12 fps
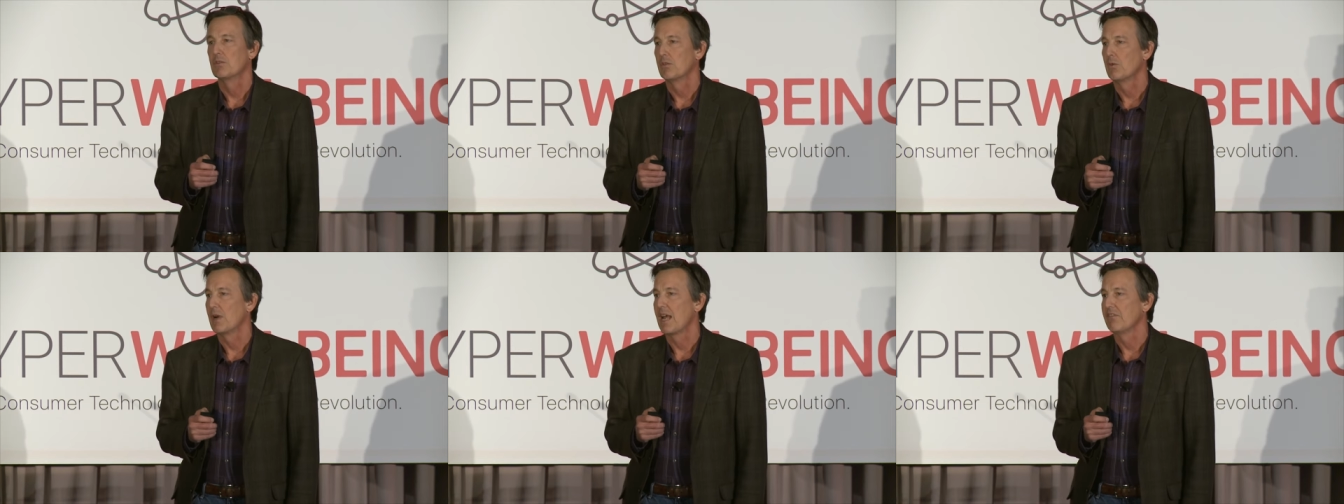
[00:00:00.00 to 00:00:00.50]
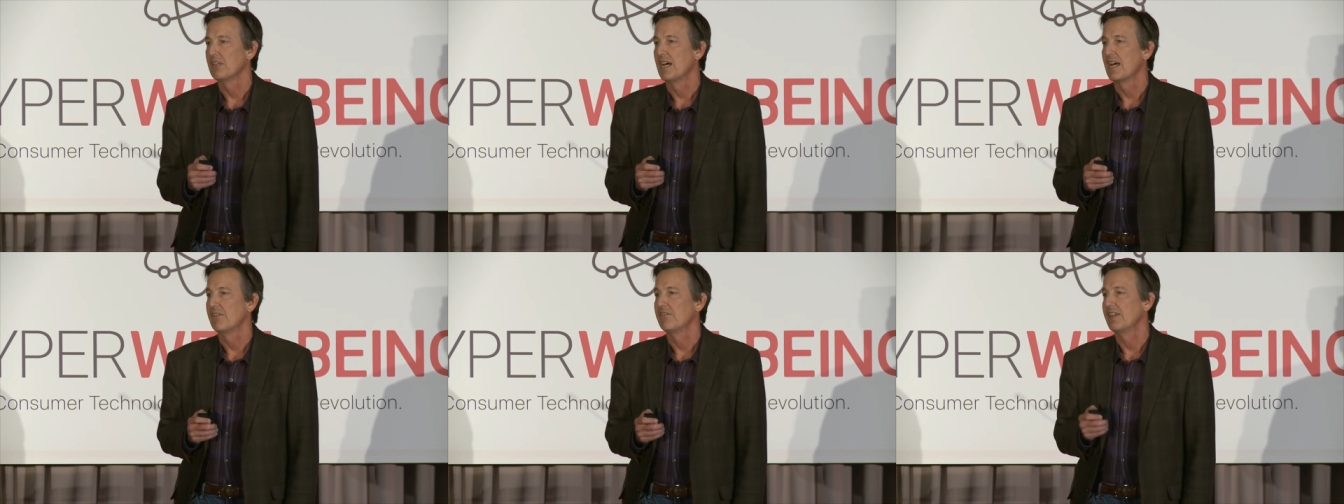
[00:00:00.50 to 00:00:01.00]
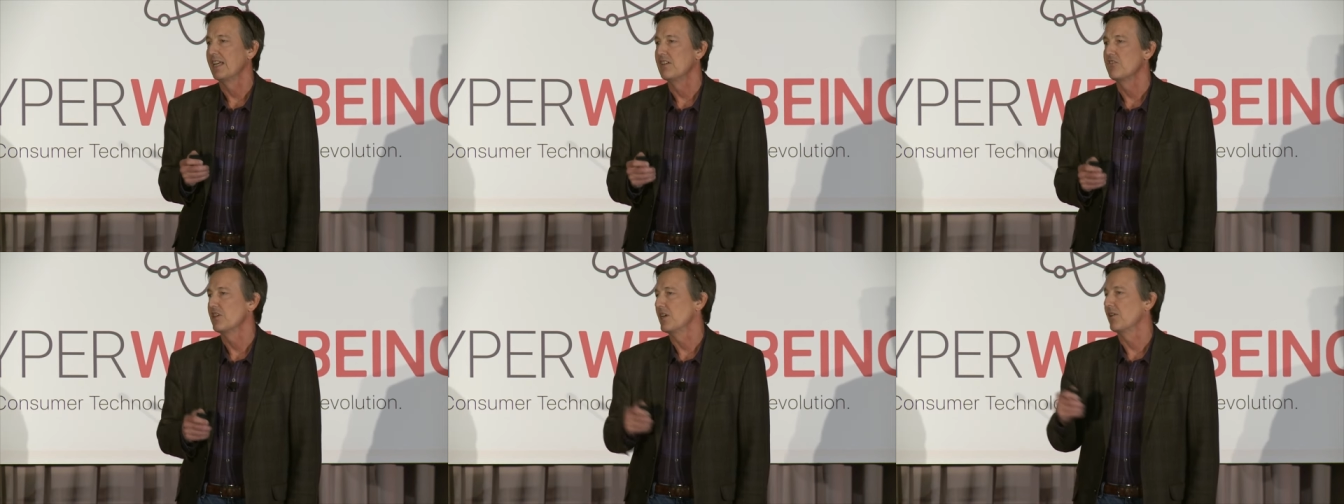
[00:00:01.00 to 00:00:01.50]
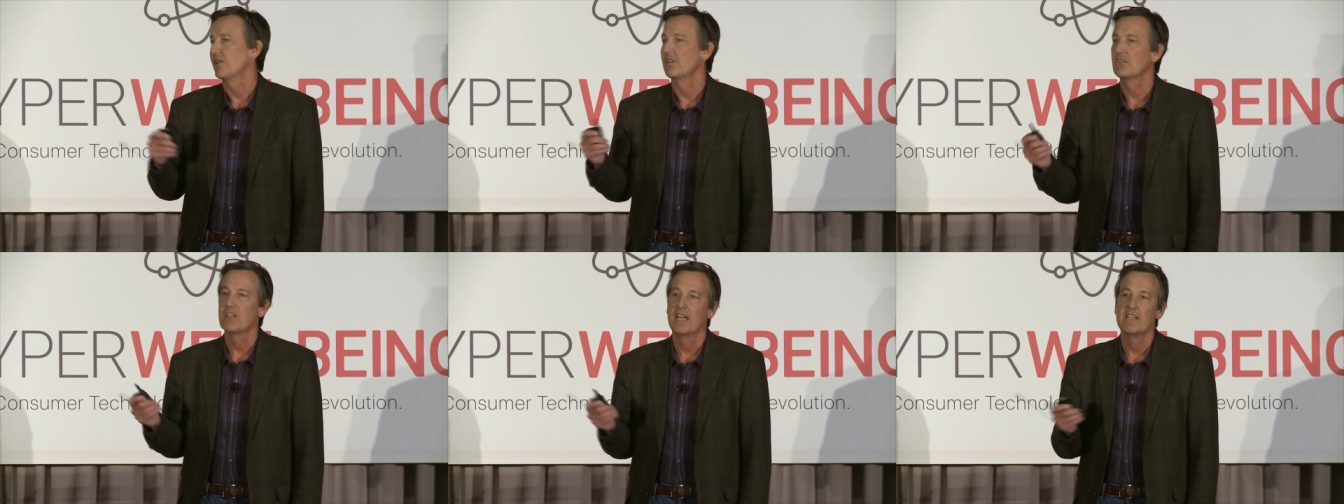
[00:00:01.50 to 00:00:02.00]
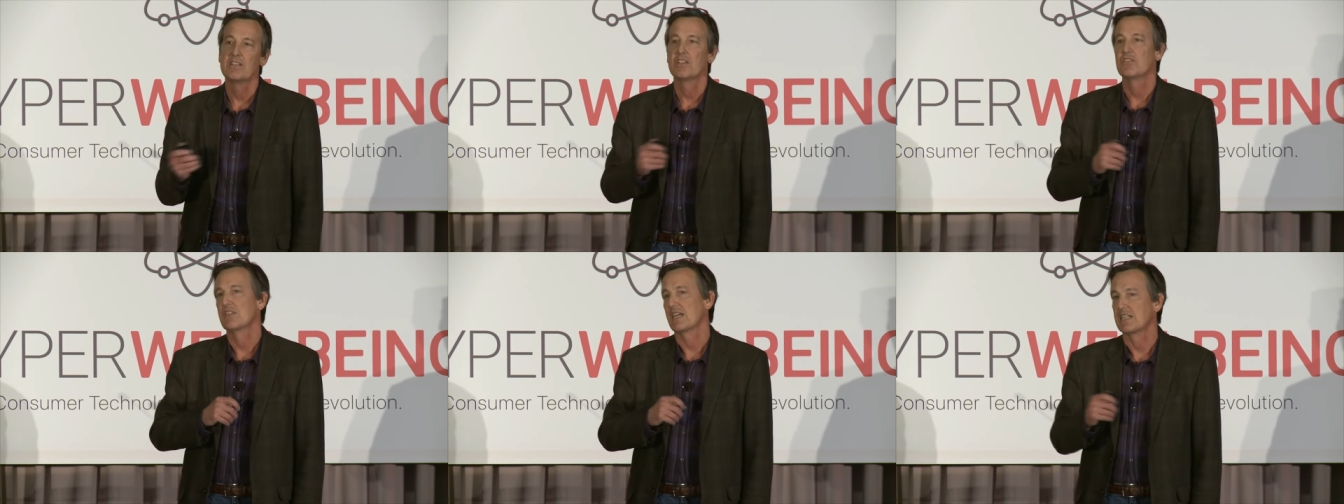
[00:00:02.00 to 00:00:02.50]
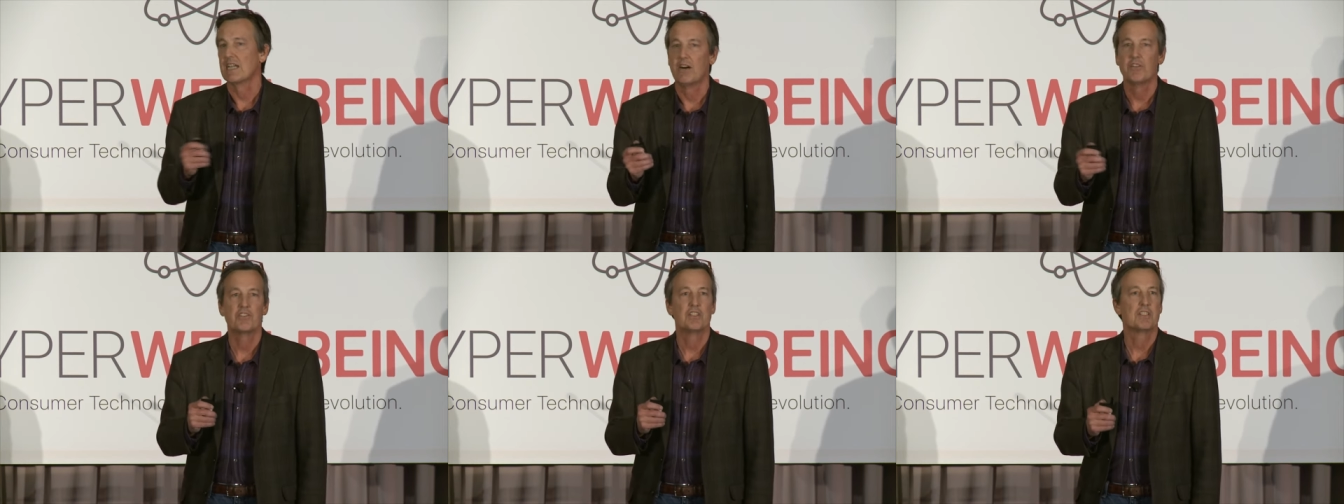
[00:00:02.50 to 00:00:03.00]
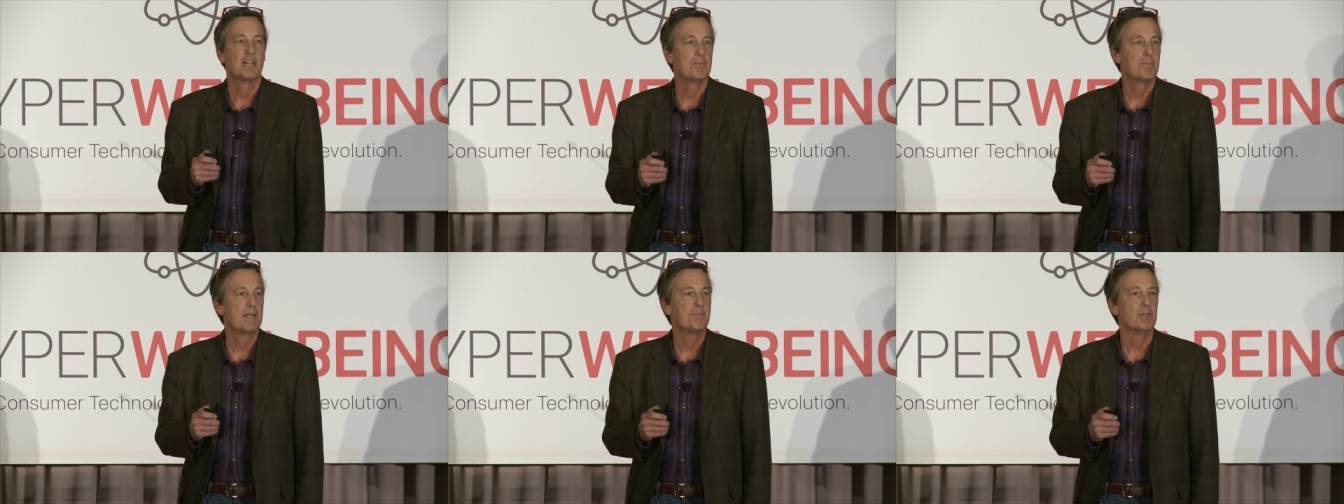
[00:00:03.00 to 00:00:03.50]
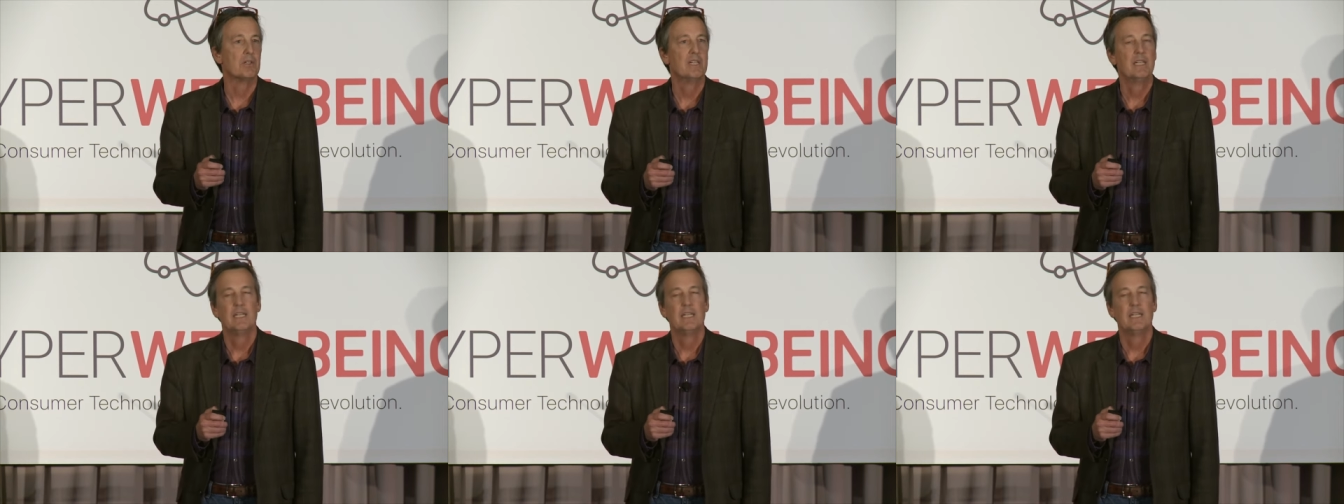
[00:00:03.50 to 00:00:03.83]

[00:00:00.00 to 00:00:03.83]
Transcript: where we have a lot of engineering, scientists, technology type people.